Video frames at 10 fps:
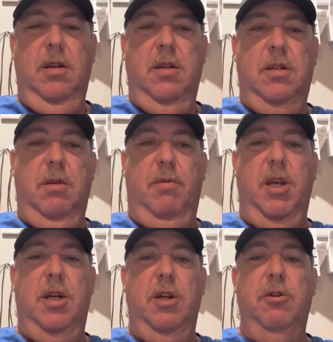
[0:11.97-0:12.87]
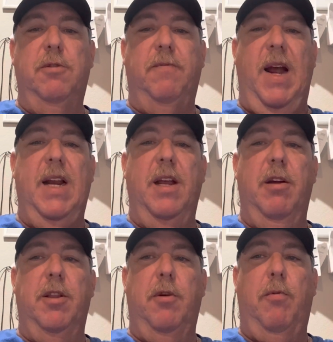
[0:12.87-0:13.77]
Some good news finally
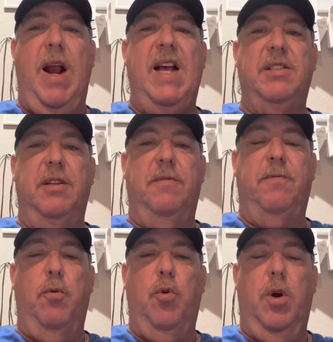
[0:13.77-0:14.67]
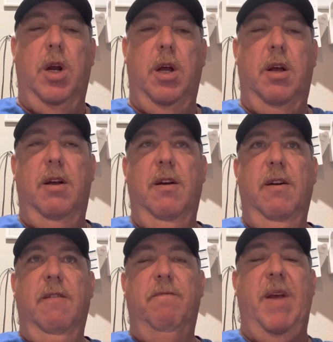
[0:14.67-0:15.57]
on the horizon for uh,
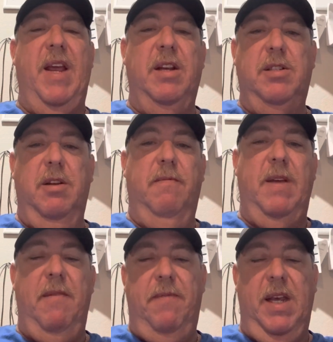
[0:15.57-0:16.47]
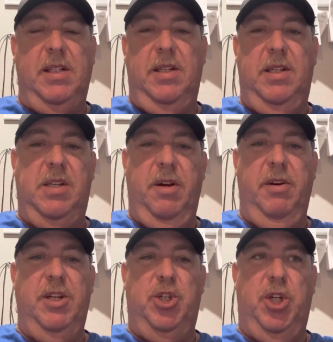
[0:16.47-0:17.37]
fans of FX's
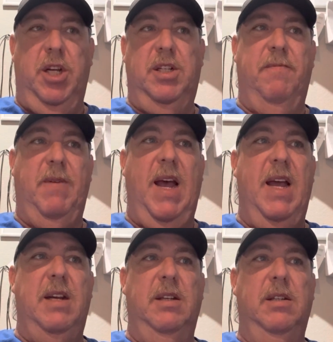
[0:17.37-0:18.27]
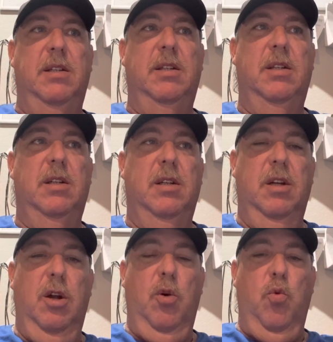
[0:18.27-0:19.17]
series Justified
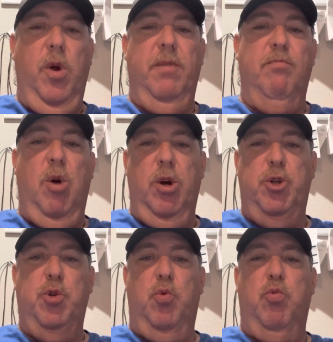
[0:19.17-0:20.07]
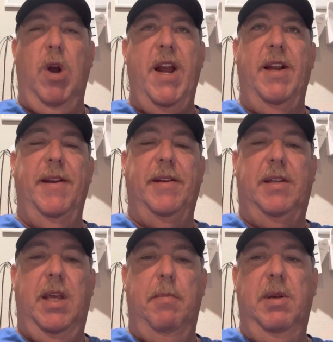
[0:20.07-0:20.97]
with Marshall
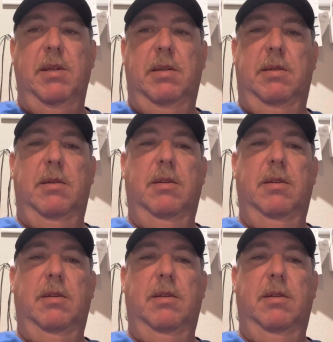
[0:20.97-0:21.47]
Raylan Givens.